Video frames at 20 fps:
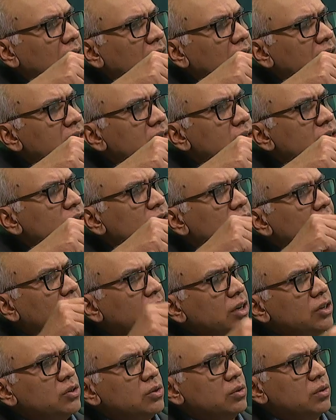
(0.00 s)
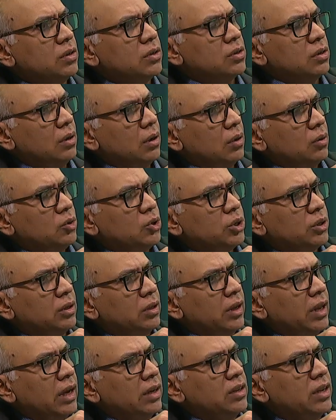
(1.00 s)
is it tied to this notion
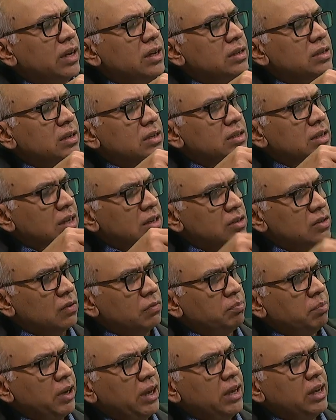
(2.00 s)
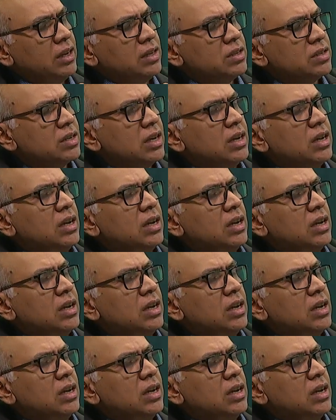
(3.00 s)
that there is a sense of place,